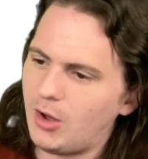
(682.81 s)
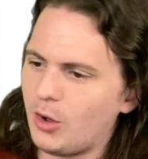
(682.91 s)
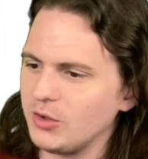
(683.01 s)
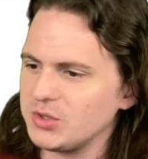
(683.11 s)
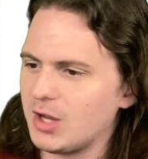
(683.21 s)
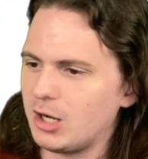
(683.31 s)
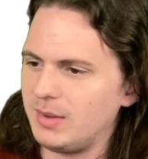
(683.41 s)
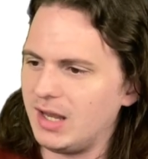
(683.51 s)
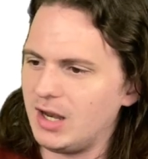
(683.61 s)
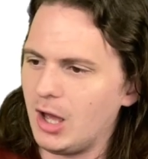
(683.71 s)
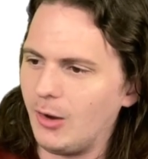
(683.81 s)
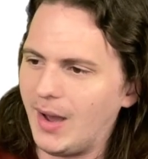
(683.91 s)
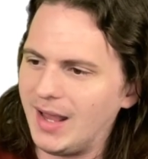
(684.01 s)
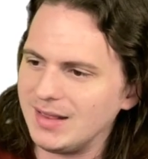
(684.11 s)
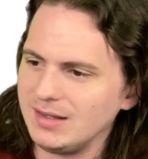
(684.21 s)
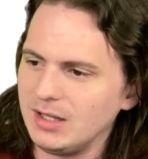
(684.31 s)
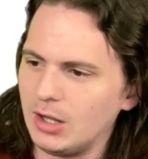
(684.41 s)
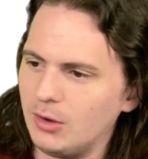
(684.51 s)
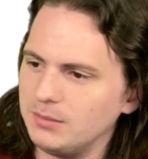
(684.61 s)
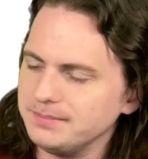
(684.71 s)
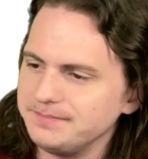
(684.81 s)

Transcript: Also going to be a no. I, you know,